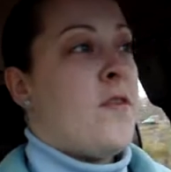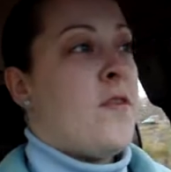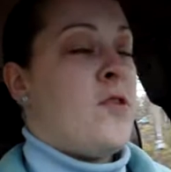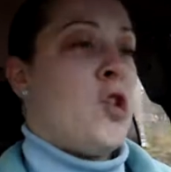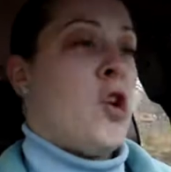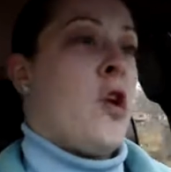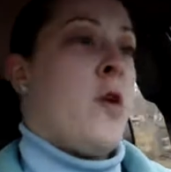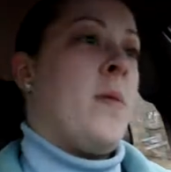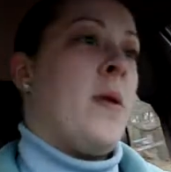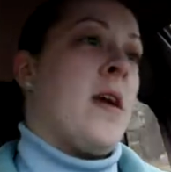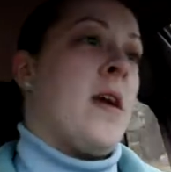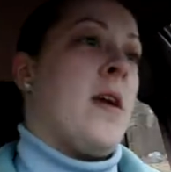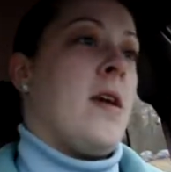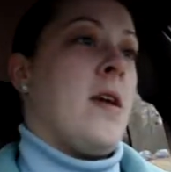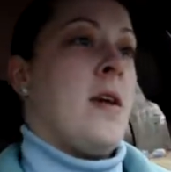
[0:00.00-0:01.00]
of
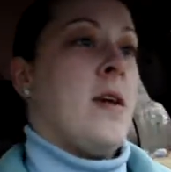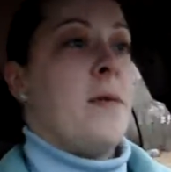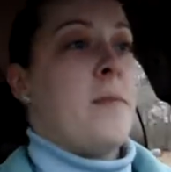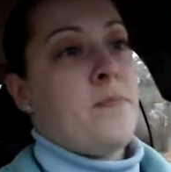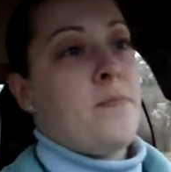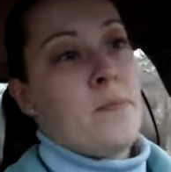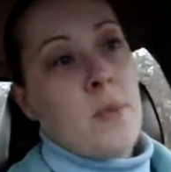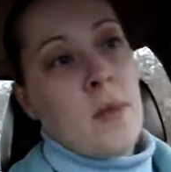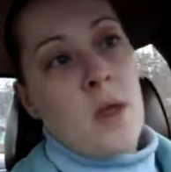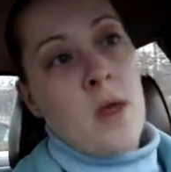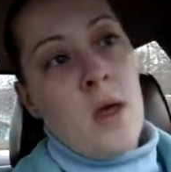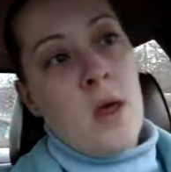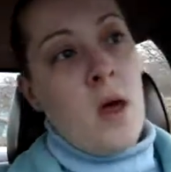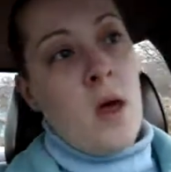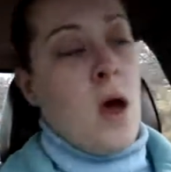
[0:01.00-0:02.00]
Germany
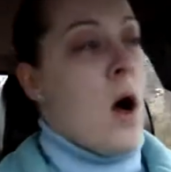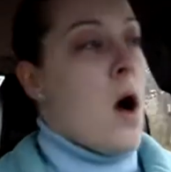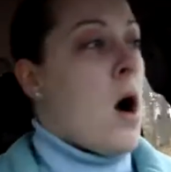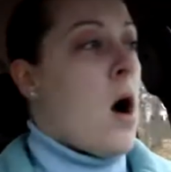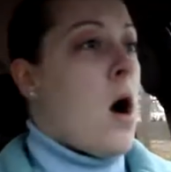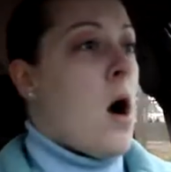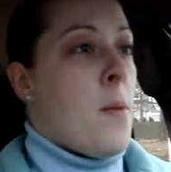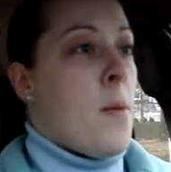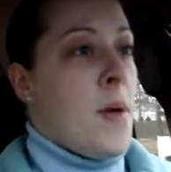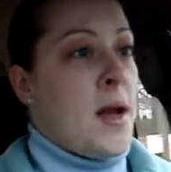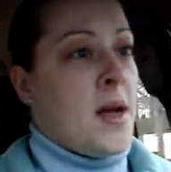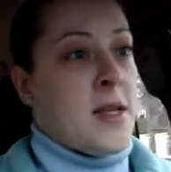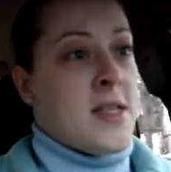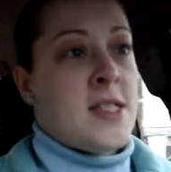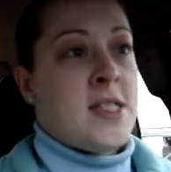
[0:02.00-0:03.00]
um,
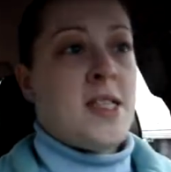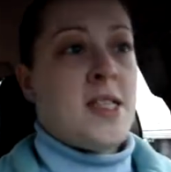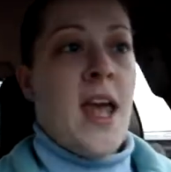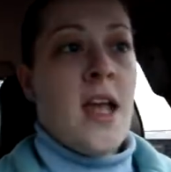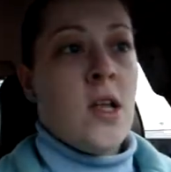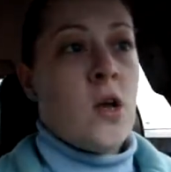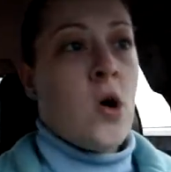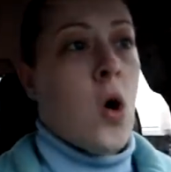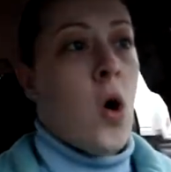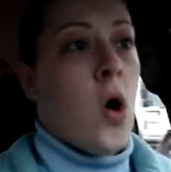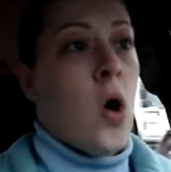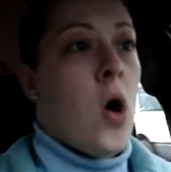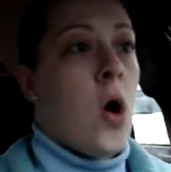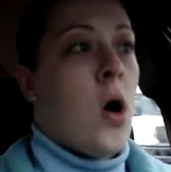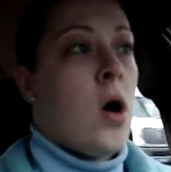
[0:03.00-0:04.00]
in a state
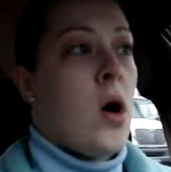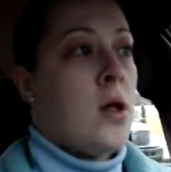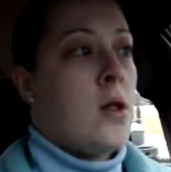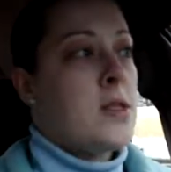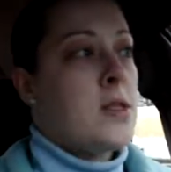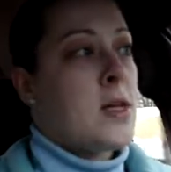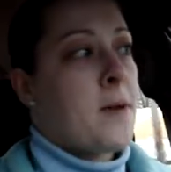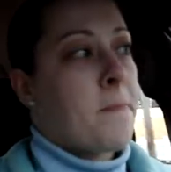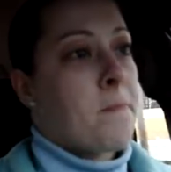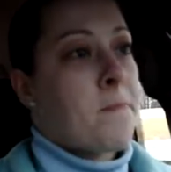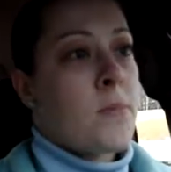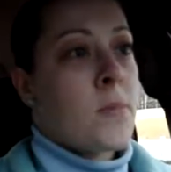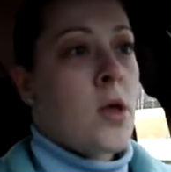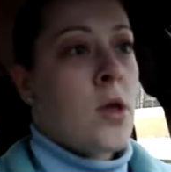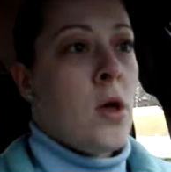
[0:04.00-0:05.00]
called
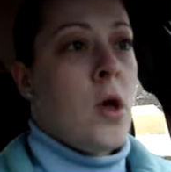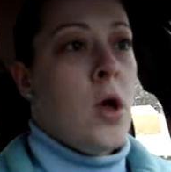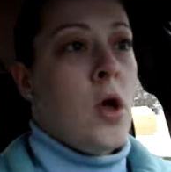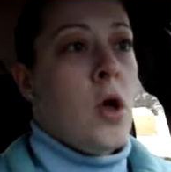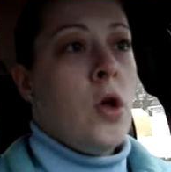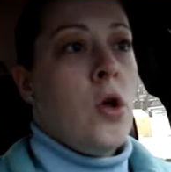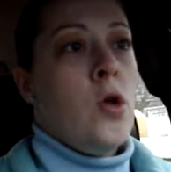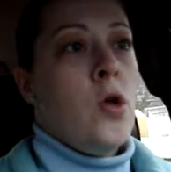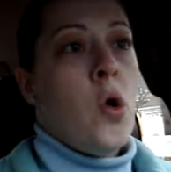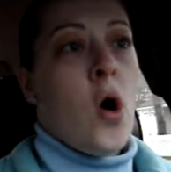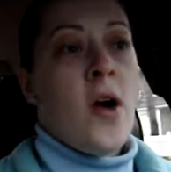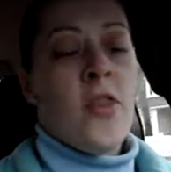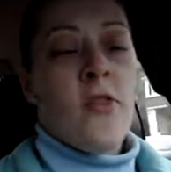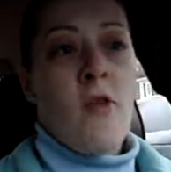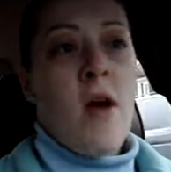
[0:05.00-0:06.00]

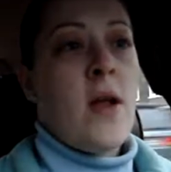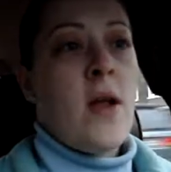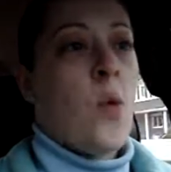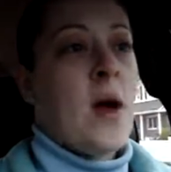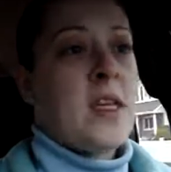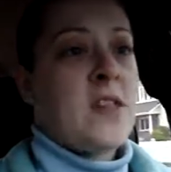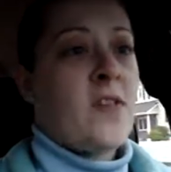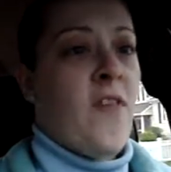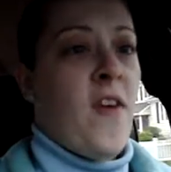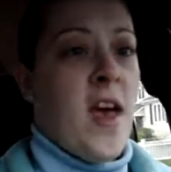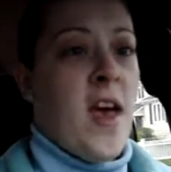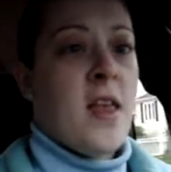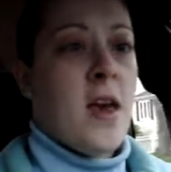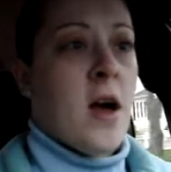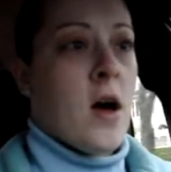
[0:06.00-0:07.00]
North
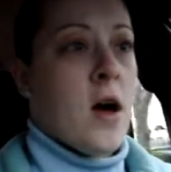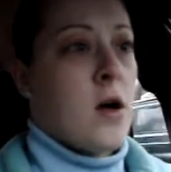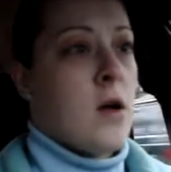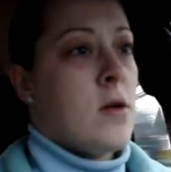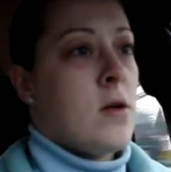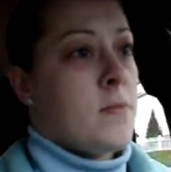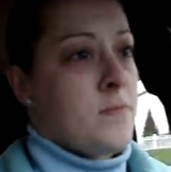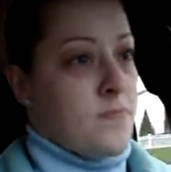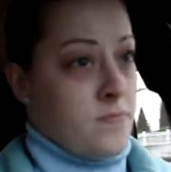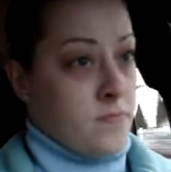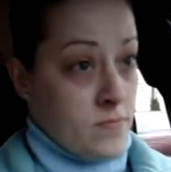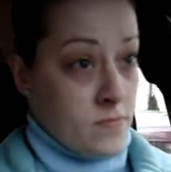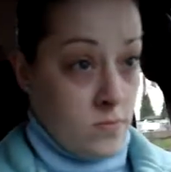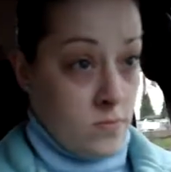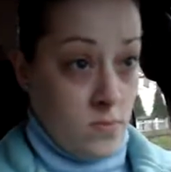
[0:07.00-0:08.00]
Rhine-Westphalia.
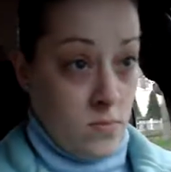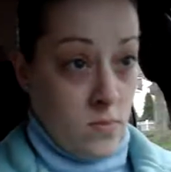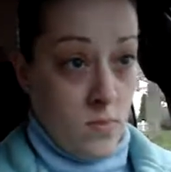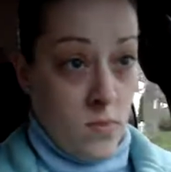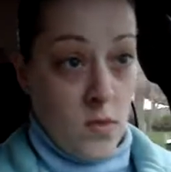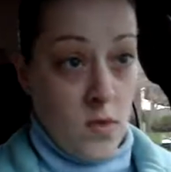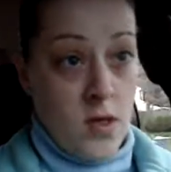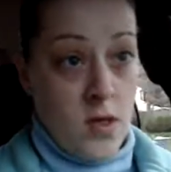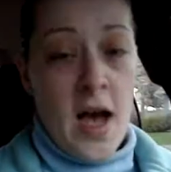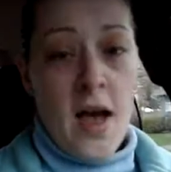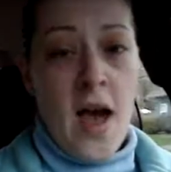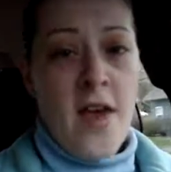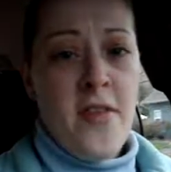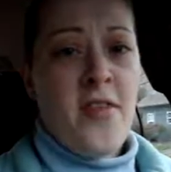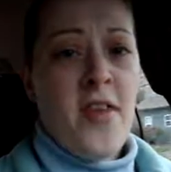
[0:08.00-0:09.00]

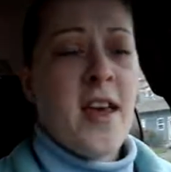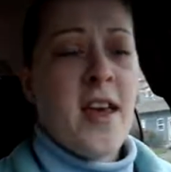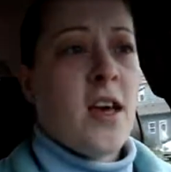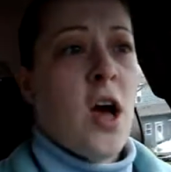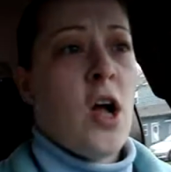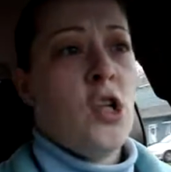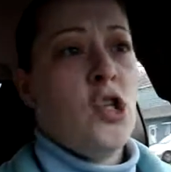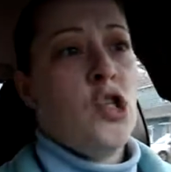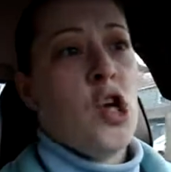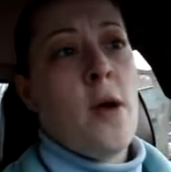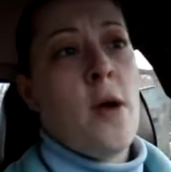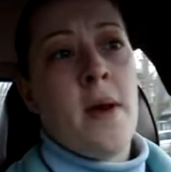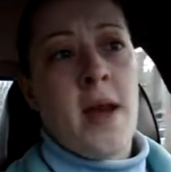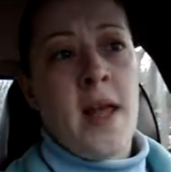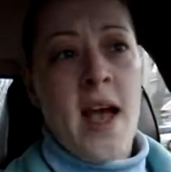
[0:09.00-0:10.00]
Yeah, I think uh,
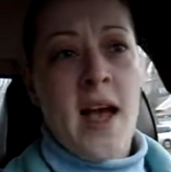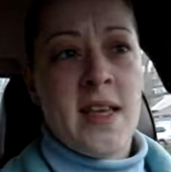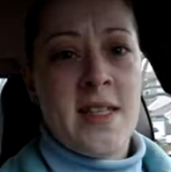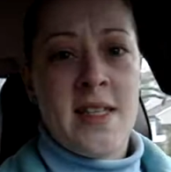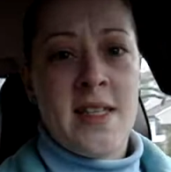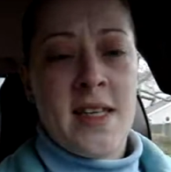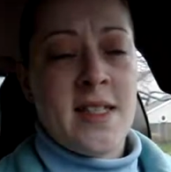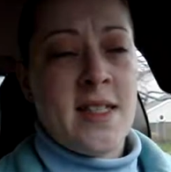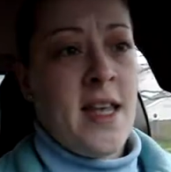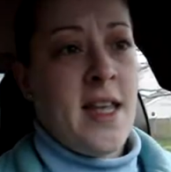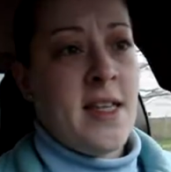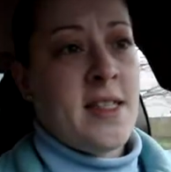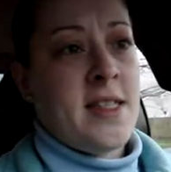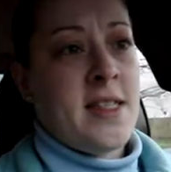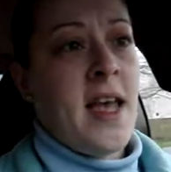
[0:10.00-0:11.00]
Germany has
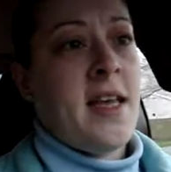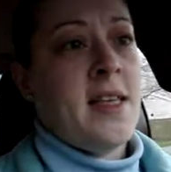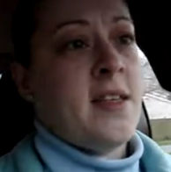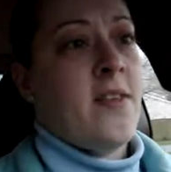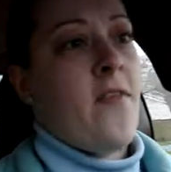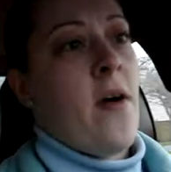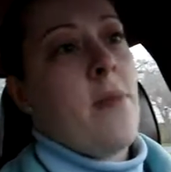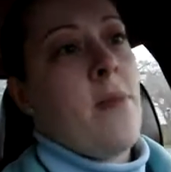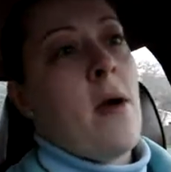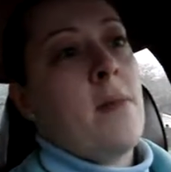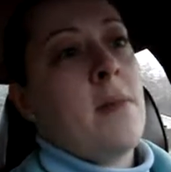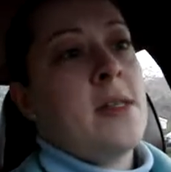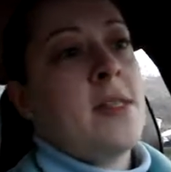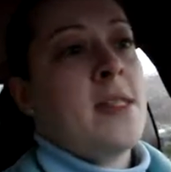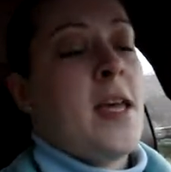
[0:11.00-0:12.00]
16 states, if I'm
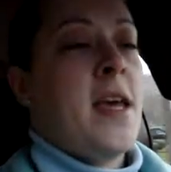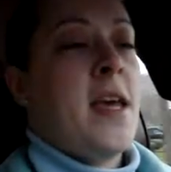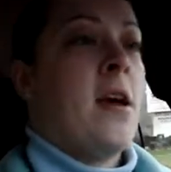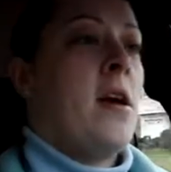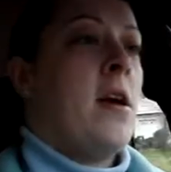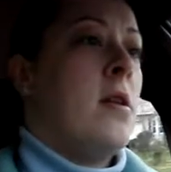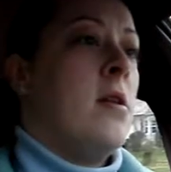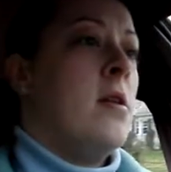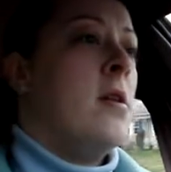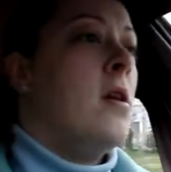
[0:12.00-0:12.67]
not mistaken.